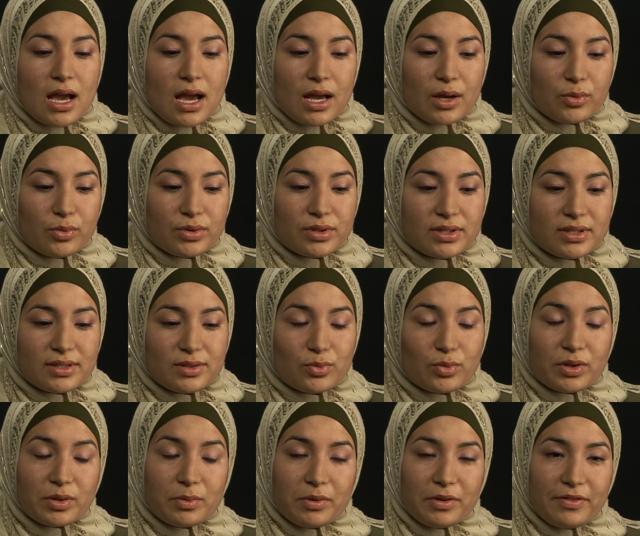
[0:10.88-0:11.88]
I was
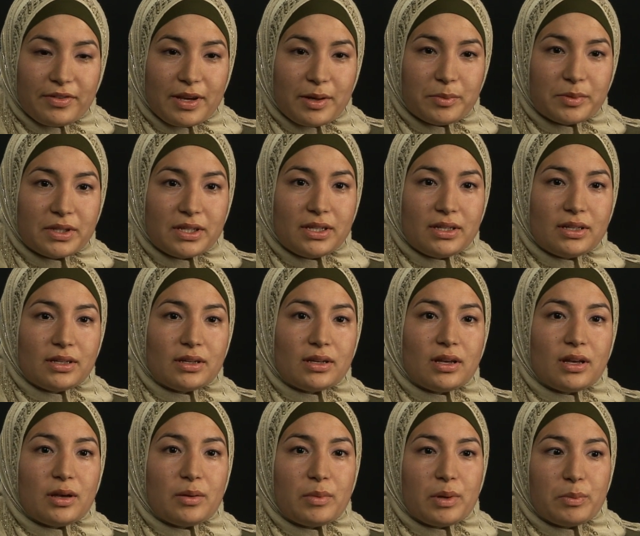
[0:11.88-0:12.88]
with my family,
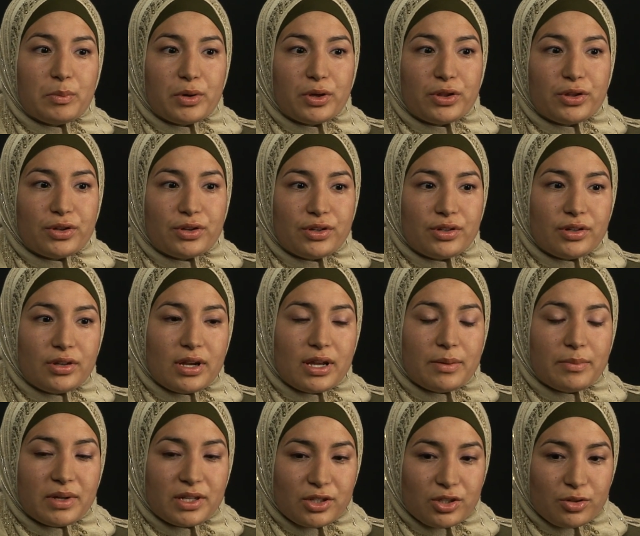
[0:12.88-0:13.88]
my mother
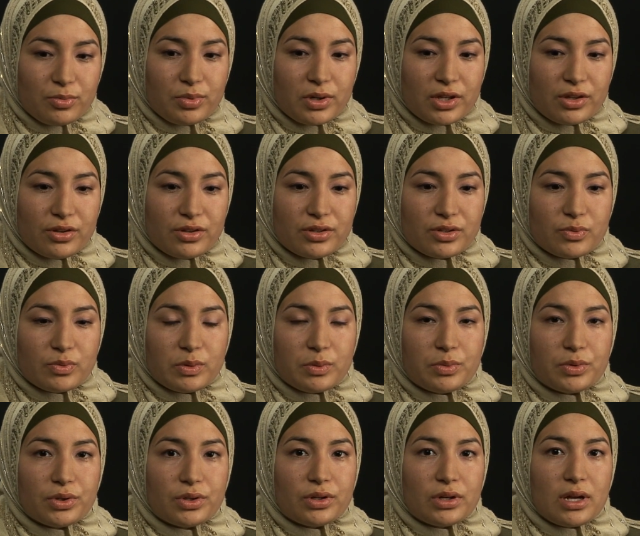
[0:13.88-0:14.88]
and my two brothers. We
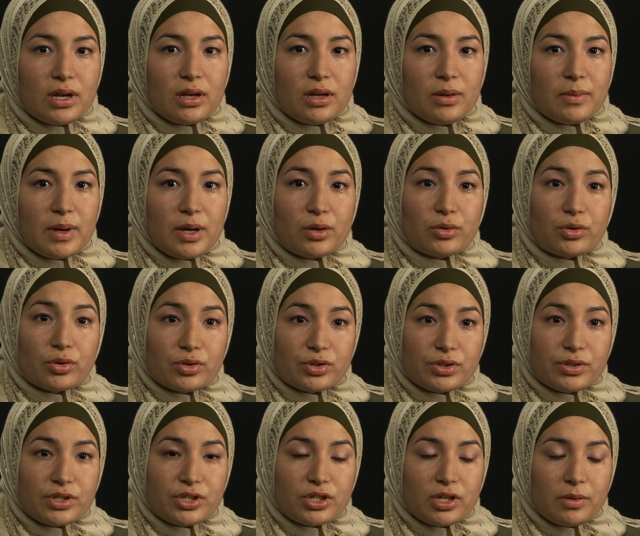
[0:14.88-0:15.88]
were out
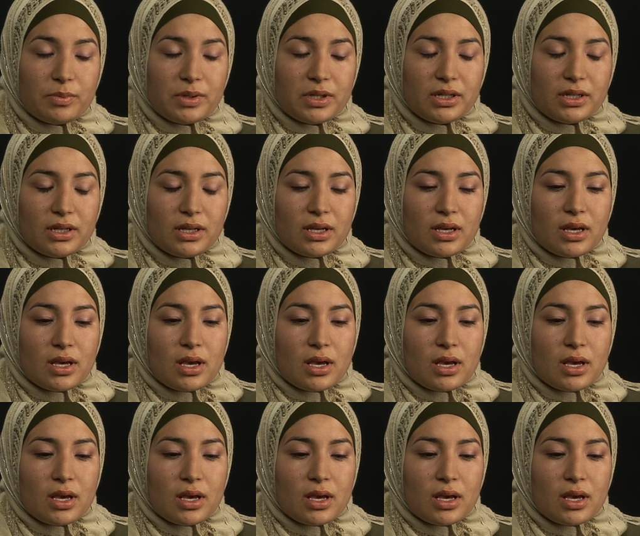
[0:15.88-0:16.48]
grocery shopping.